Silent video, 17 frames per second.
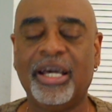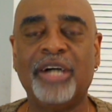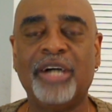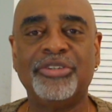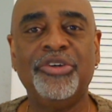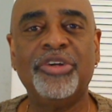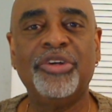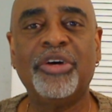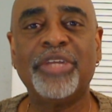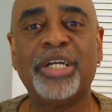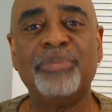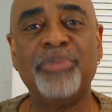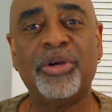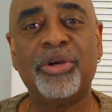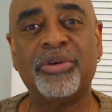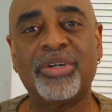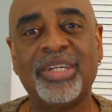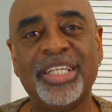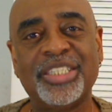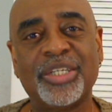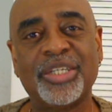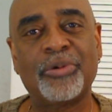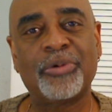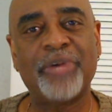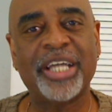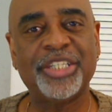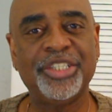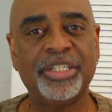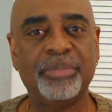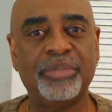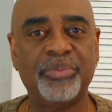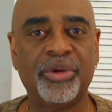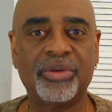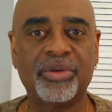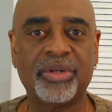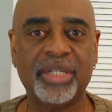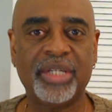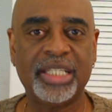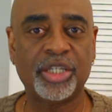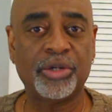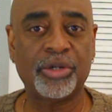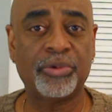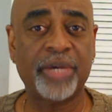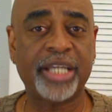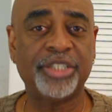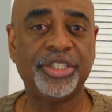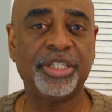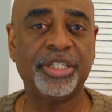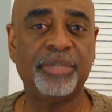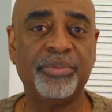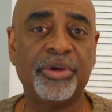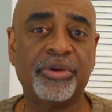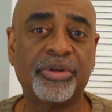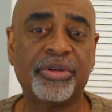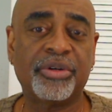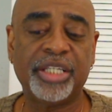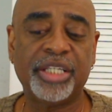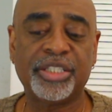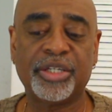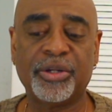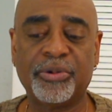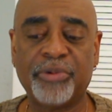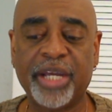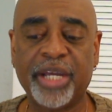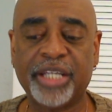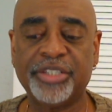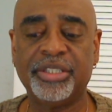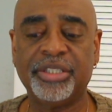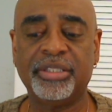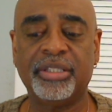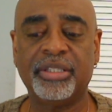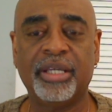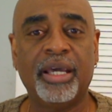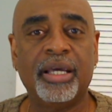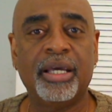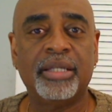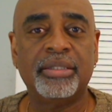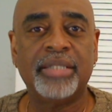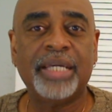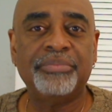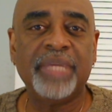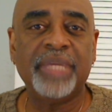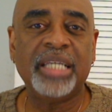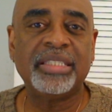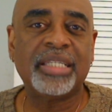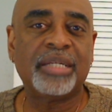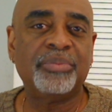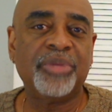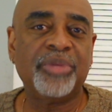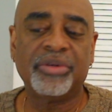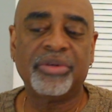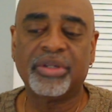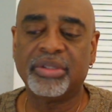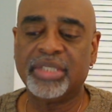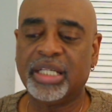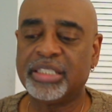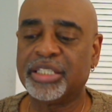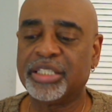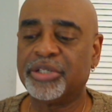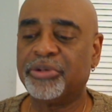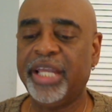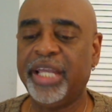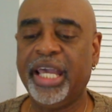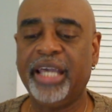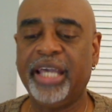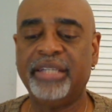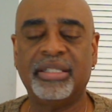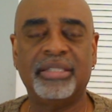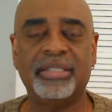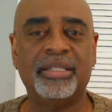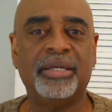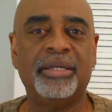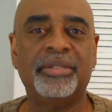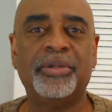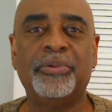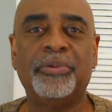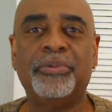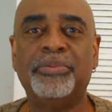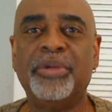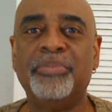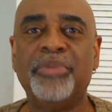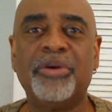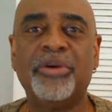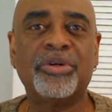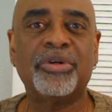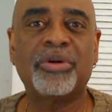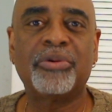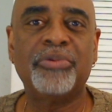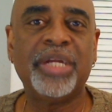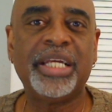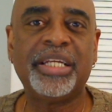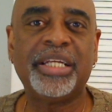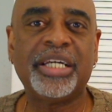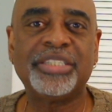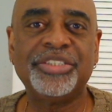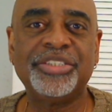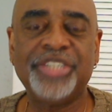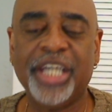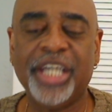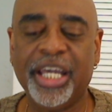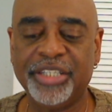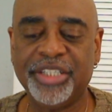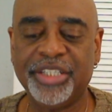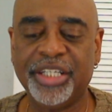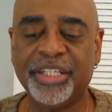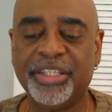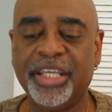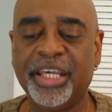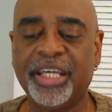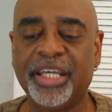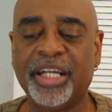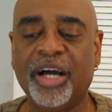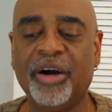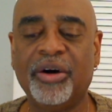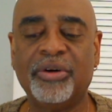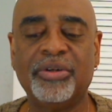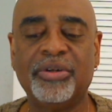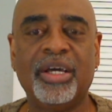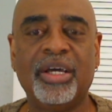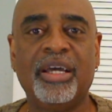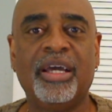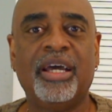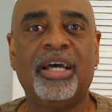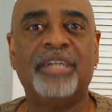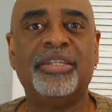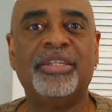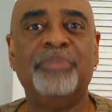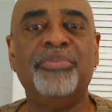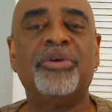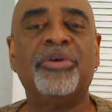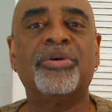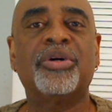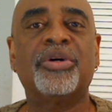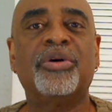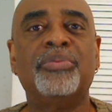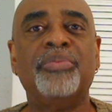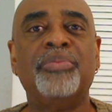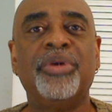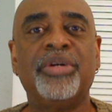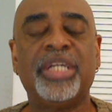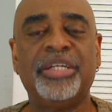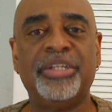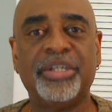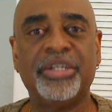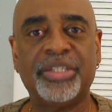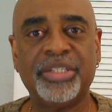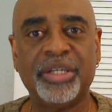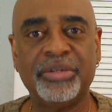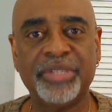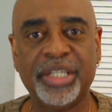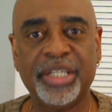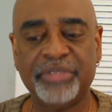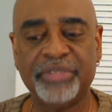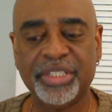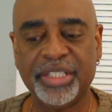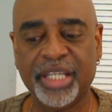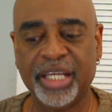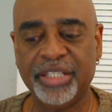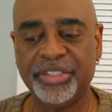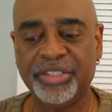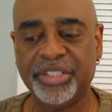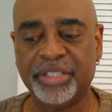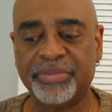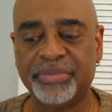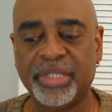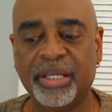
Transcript: Do you know that a miracle is a correction? A miracle is a correction. A miracle is a correction. That means that a miracle doesn't create. The, the, the miracle really doesn't change anything at all. The miracle merely looks on devastation.